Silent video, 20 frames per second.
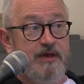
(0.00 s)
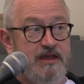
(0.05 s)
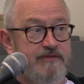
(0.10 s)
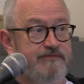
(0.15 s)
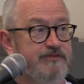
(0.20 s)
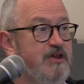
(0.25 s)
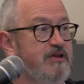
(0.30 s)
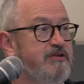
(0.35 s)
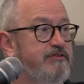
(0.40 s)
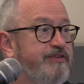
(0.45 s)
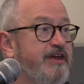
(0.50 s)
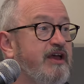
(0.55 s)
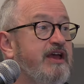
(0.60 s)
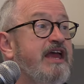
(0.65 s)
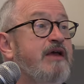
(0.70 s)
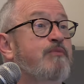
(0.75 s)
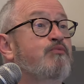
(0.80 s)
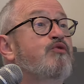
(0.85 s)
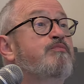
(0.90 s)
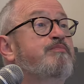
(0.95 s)
Even though you think
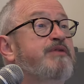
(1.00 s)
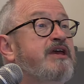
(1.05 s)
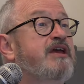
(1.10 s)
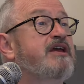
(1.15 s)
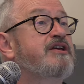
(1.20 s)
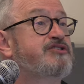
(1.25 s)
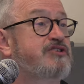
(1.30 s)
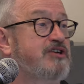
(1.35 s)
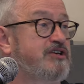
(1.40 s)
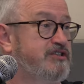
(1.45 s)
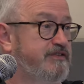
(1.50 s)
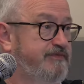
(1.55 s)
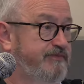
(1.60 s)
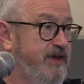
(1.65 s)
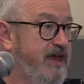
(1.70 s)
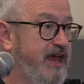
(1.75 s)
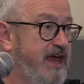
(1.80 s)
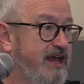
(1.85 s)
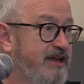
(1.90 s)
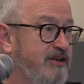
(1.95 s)
it would be easier to
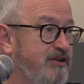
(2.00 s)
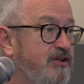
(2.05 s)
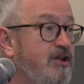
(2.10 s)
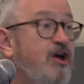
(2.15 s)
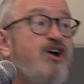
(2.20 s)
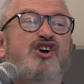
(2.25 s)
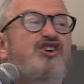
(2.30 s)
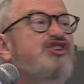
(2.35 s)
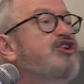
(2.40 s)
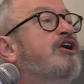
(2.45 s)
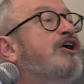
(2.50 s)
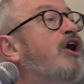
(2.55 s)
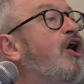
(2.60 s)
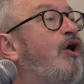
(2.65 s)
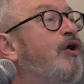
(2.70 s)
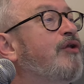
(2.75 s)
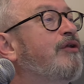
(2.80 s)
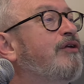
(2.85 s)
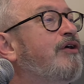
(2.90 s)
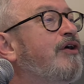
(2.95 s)
fit in, you
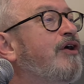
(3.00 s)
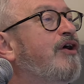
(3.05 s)
can't.